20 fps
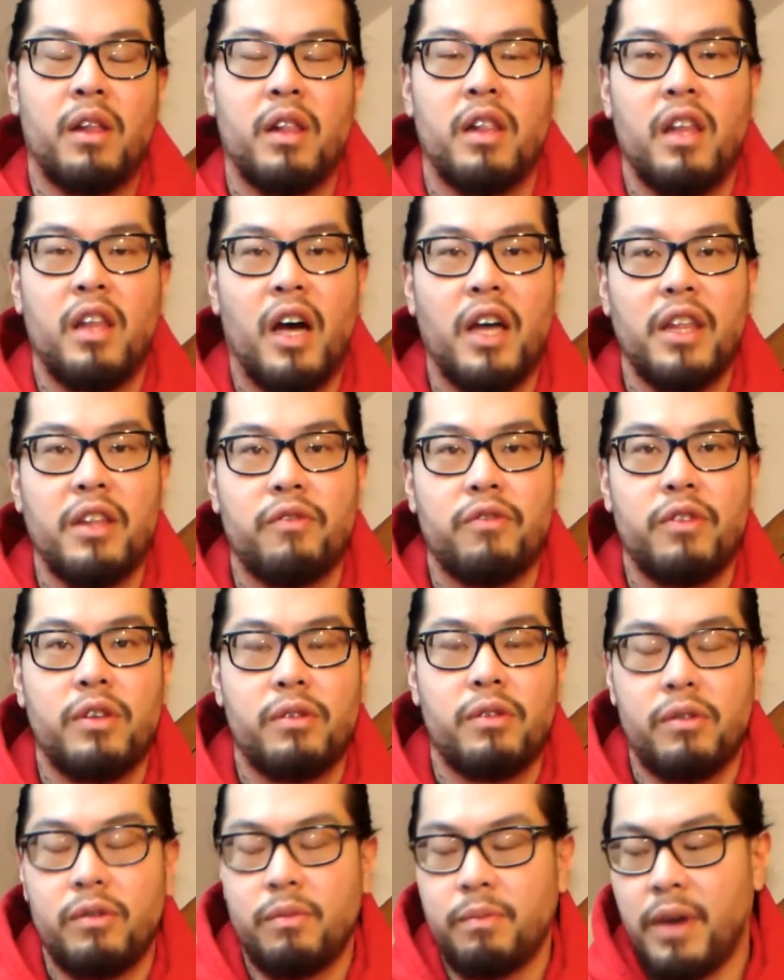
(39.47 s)
A lot of
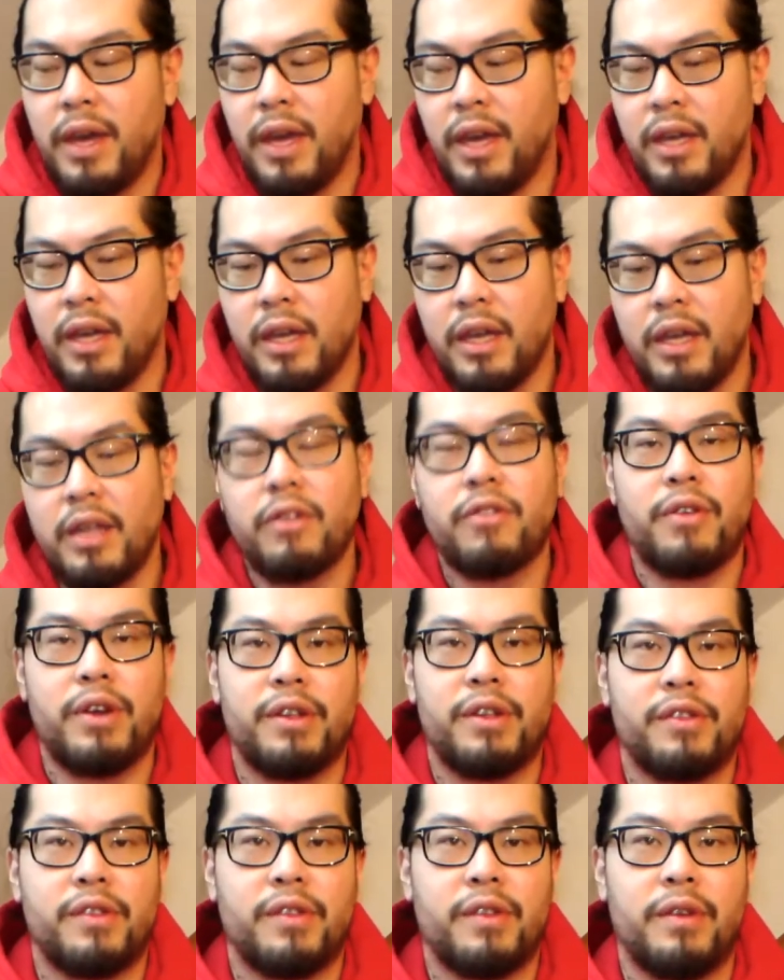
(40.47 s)
you may
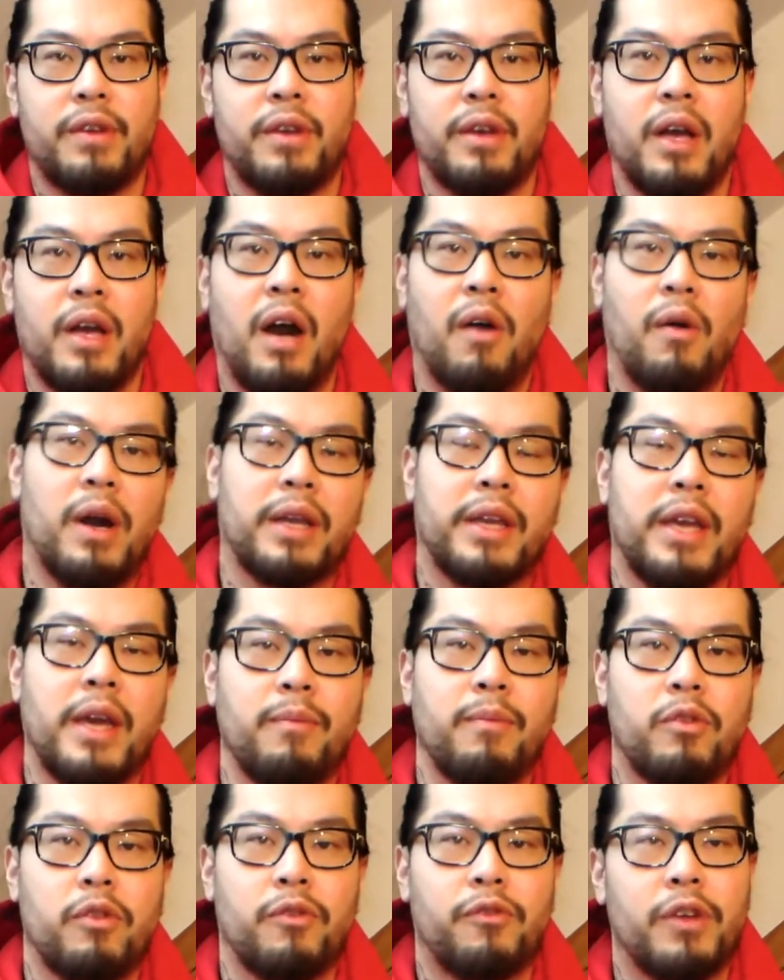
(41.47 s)
interest how I
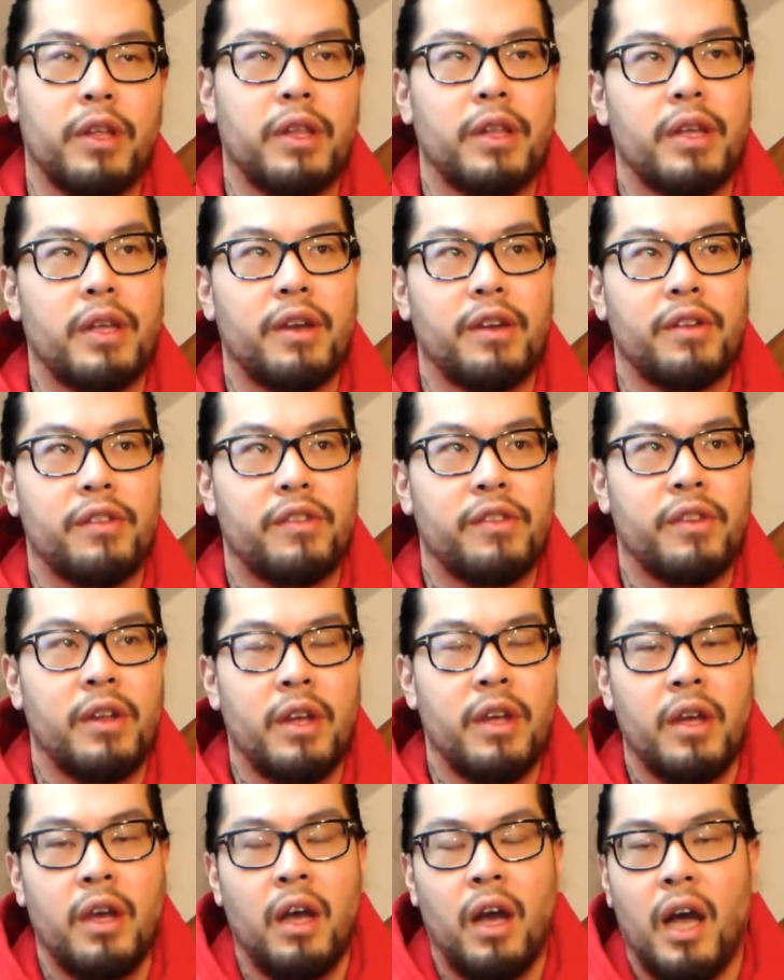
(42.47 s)
came to fitness
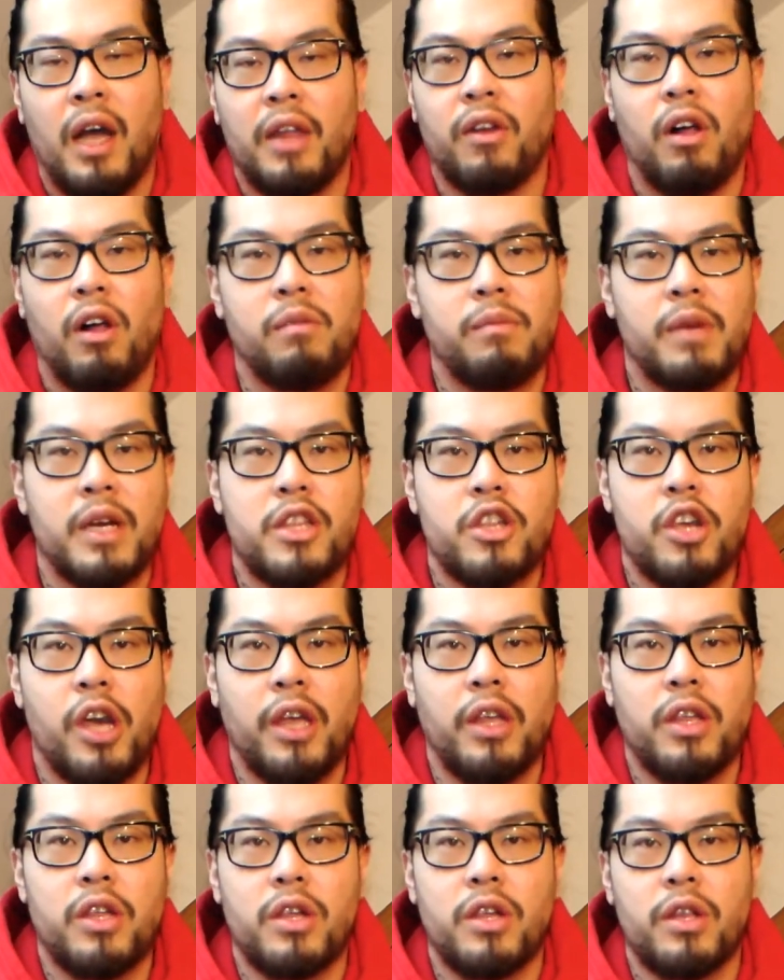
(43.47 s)
and all my
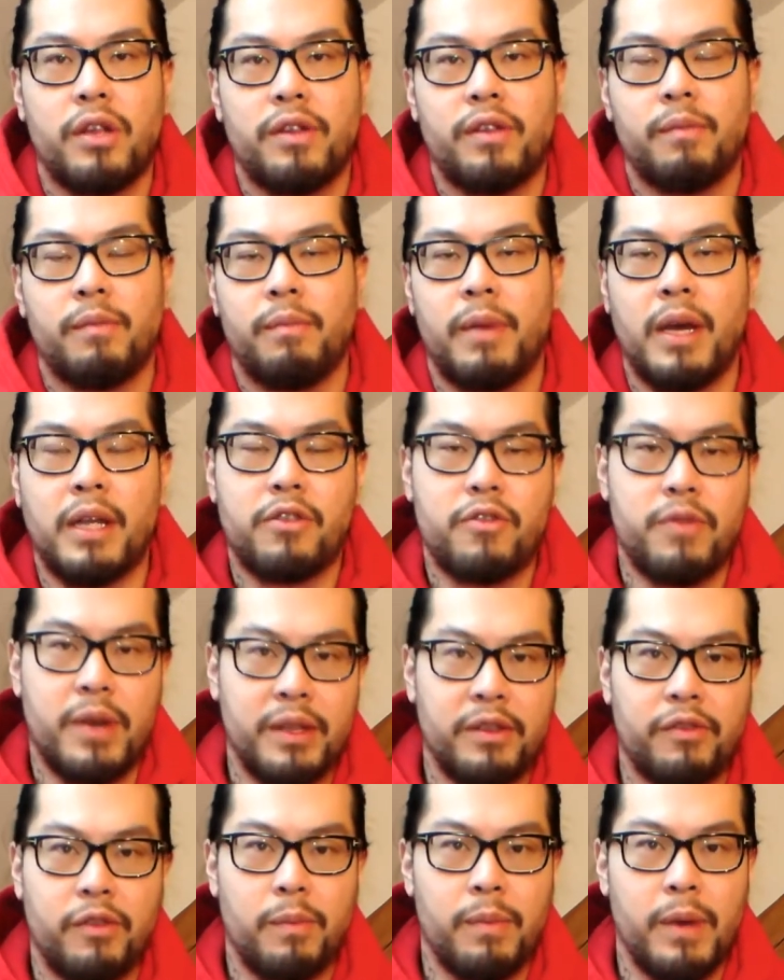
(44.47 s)
changes, my
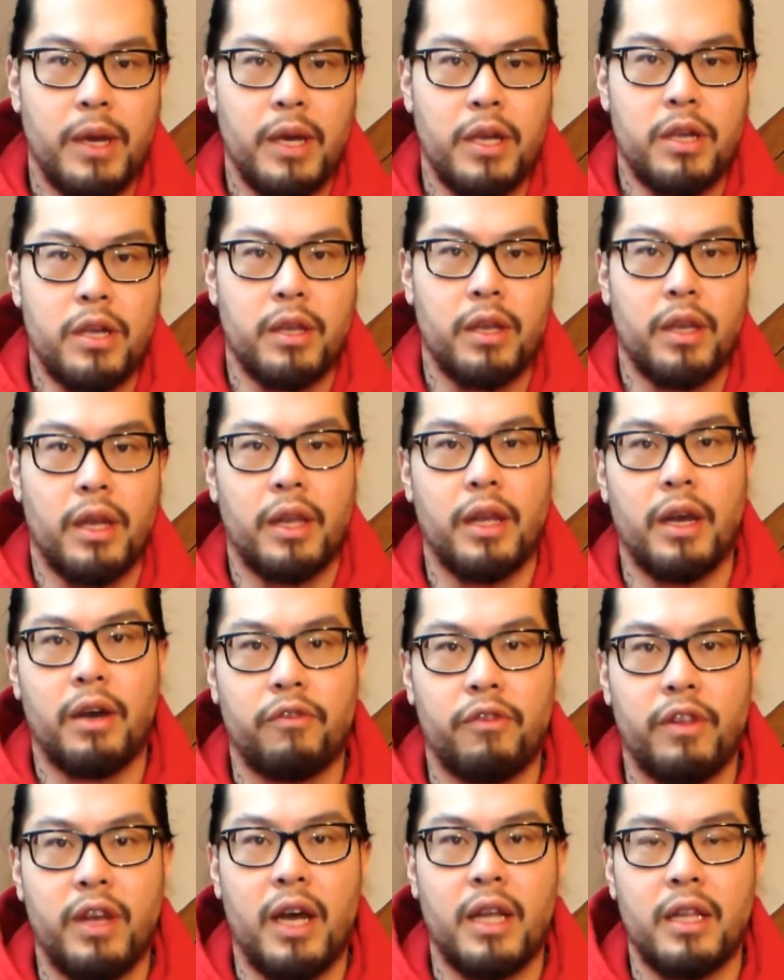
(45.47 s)
transformation that
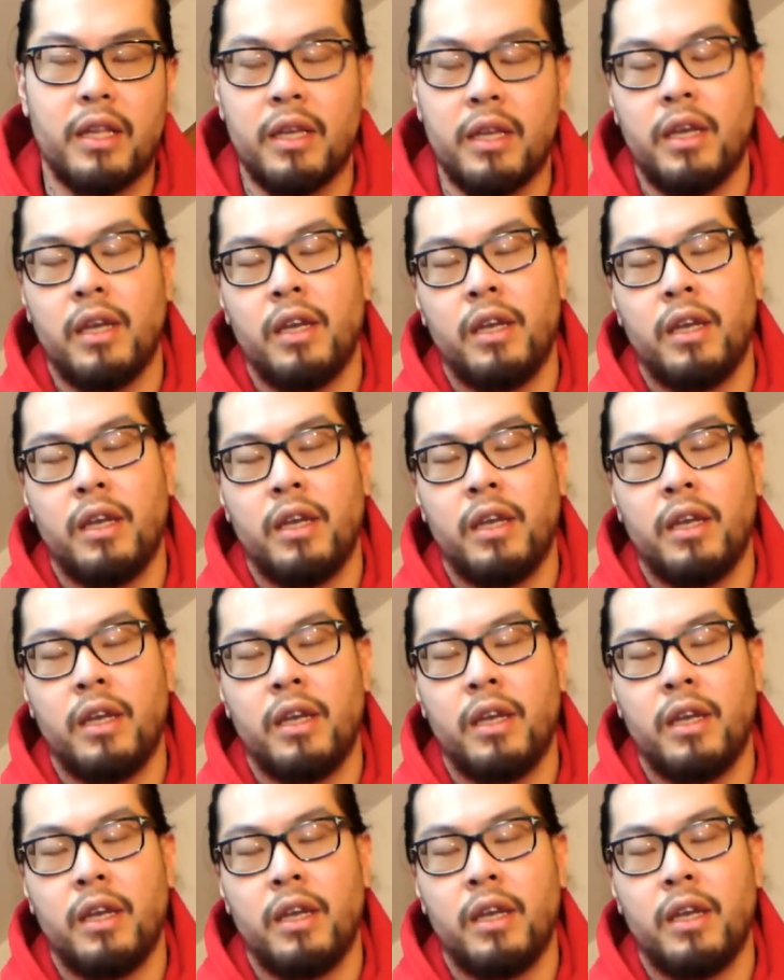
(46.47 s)
I've done.